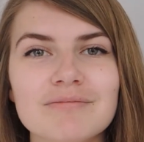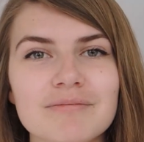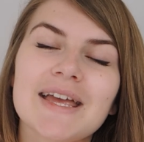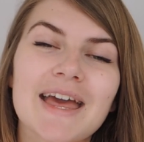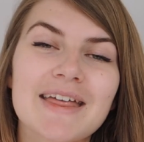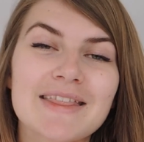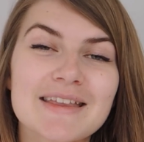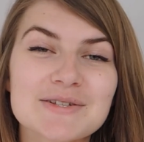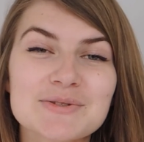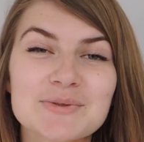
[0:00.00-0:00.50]
But
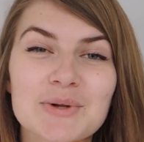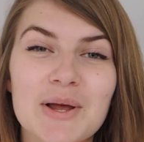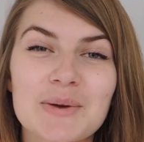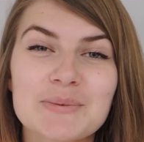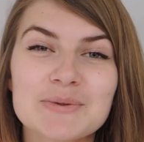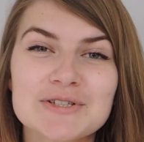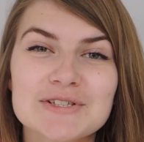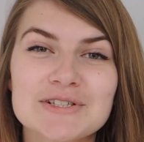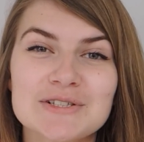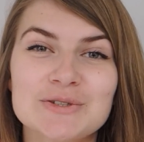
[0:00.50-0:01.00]
yeah, that's all
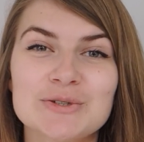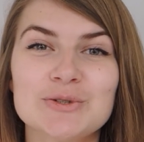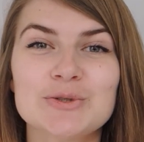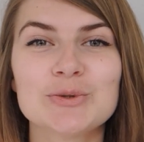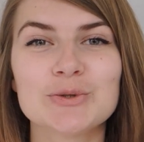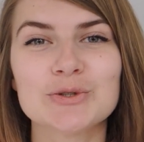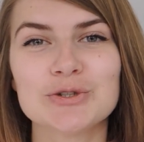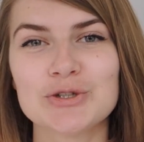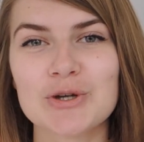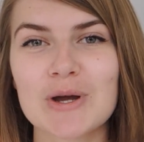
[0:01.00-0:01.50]
I wanted to
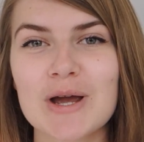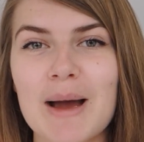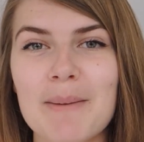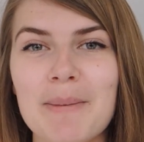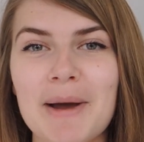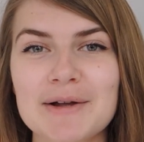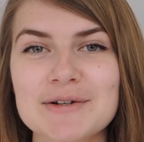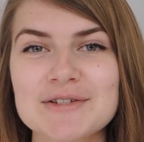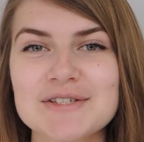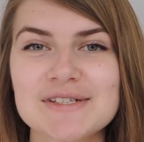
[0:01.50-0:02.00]
talk to you
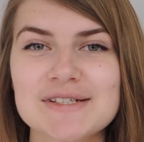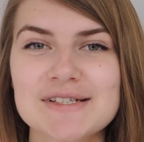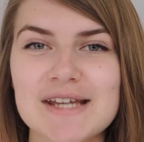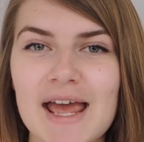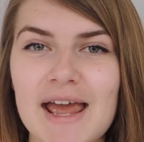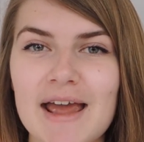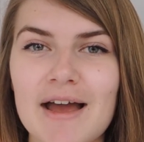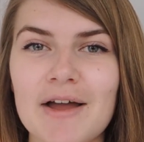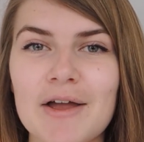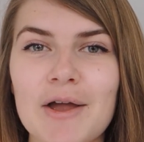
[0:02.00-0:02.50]
about
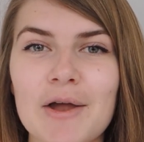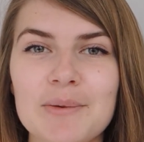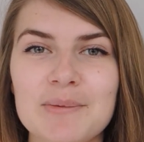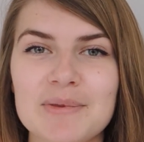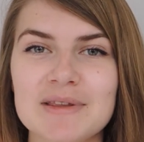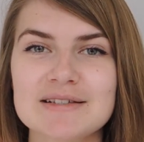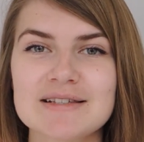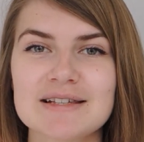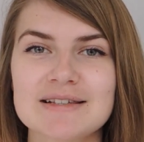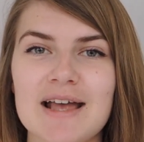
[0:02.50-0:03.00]
today. I
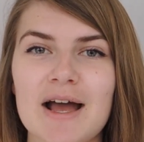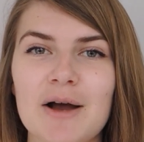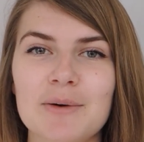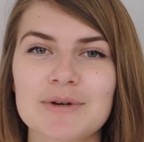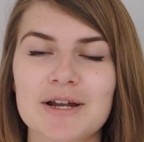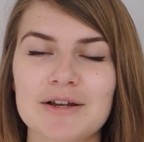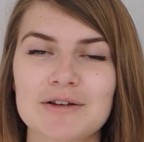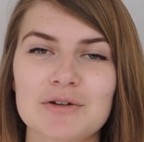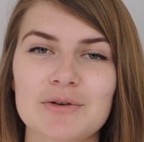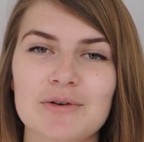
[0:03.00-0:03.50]
hope this has
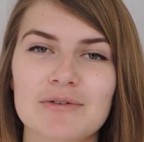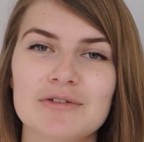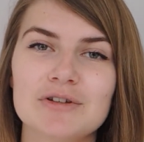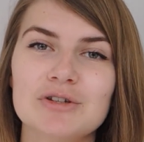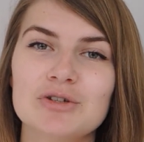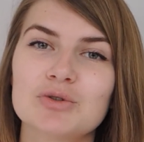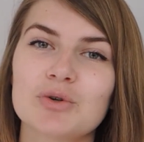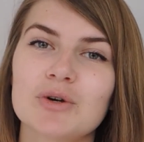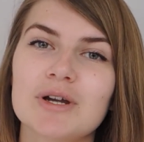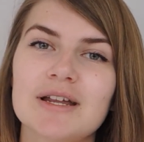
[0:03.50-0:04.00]
helped and you have
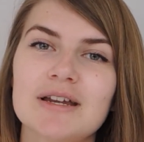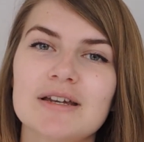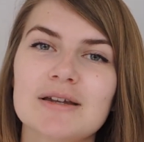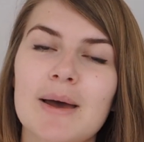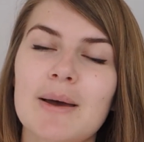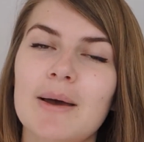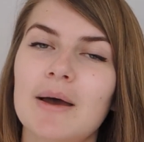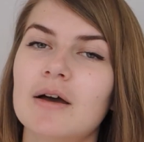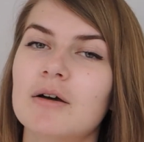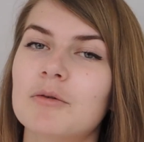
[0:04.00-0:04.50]
enjoyed